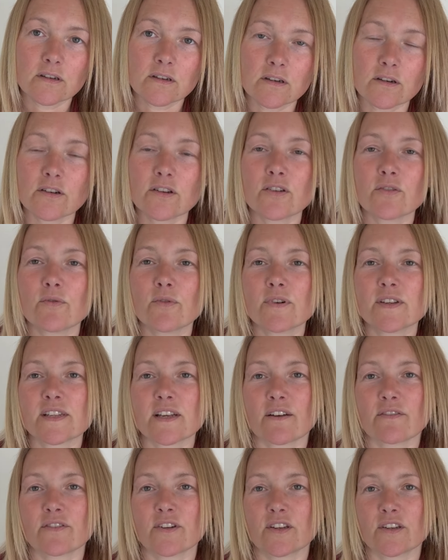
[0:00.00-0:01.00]
Are you always
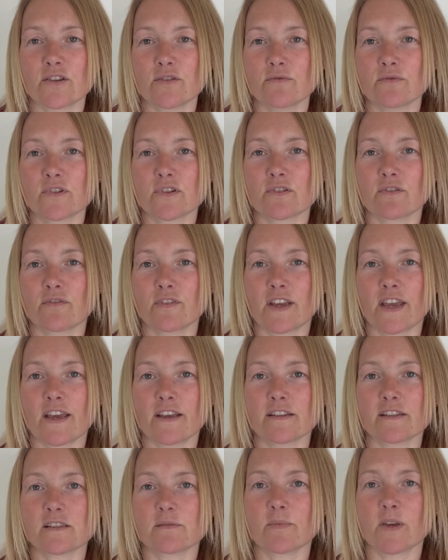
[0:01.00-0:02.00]
after you stuff
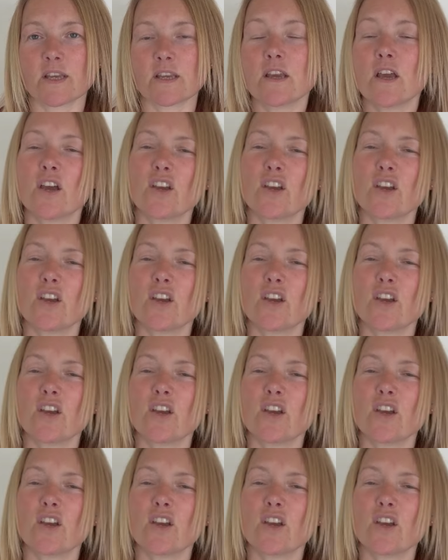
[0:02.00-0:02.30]
against me?